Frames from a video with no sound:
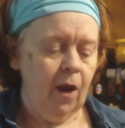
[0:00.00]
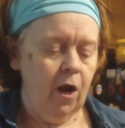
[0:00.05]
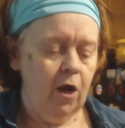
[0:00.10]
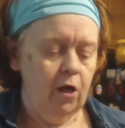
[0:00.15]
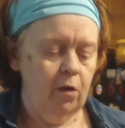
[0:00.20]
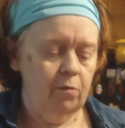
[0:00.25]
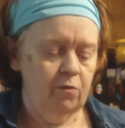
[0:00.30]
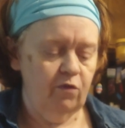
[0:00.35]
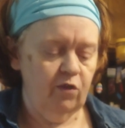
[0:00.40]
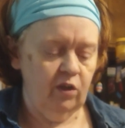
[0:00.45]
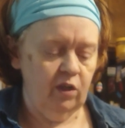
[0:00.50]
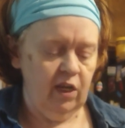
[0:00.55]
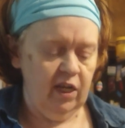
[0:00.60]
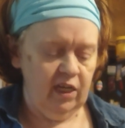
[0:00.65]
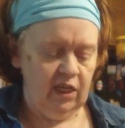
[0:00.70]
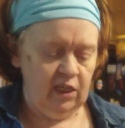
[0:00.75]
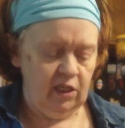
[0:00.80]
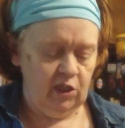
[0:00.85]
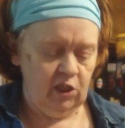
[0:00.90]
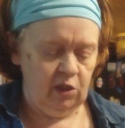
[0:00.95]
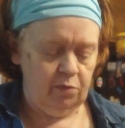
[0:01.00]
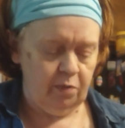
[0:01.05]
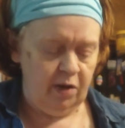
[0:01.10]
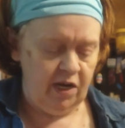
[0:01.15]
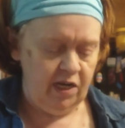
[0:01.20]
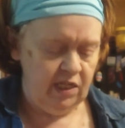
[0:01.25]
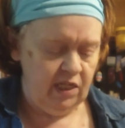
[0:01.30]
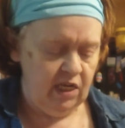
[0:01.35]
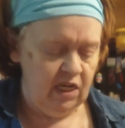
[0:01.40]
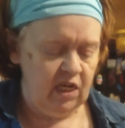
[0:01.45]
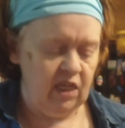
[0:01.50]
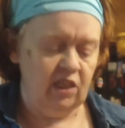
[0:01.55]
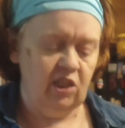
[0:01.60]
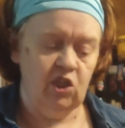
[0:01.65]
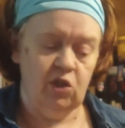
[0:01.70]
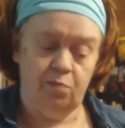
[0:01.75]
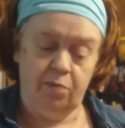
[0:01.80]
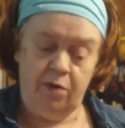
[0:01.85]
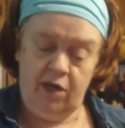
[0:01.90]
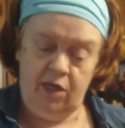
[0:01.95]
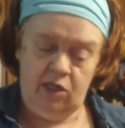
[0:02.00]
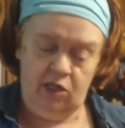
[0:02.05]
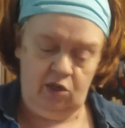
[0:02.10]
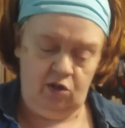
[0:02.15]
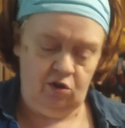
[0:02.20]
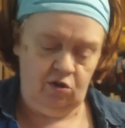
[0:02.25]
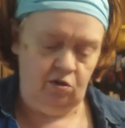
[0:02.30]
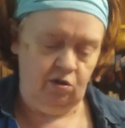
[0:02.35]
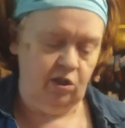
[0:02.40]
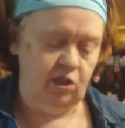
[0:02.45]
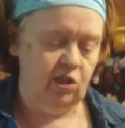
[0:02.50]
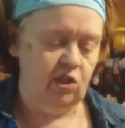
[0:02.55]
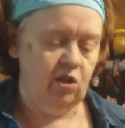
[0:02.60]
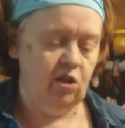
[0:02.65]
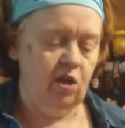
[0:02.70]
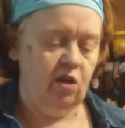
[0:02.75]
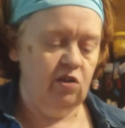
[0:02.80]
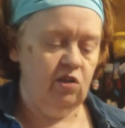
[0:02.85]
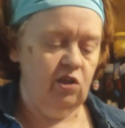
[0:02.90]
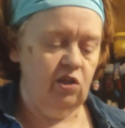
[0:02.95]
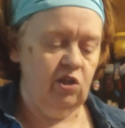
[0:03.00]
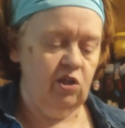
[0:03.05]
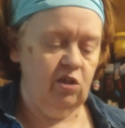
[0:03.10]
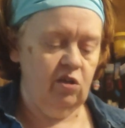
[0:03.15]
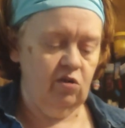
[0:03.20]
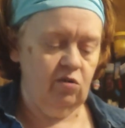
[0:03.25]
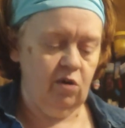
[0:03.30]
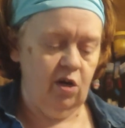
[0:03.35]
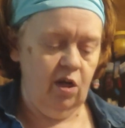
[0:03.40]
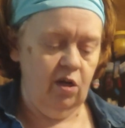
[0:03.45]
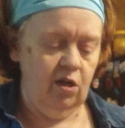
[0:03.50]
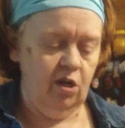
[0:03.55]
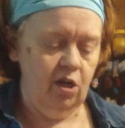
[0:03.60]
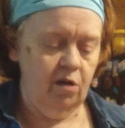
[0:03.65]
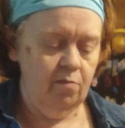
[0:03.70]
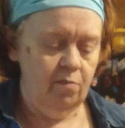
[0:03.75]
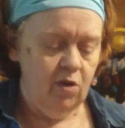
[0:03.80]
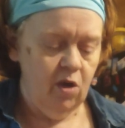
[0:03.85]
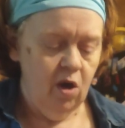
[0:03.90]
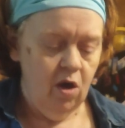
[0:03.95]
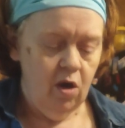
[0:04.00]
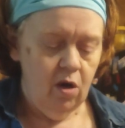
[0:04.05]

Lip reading: If you like spicy, get the spicy turkey sausage that's ground up.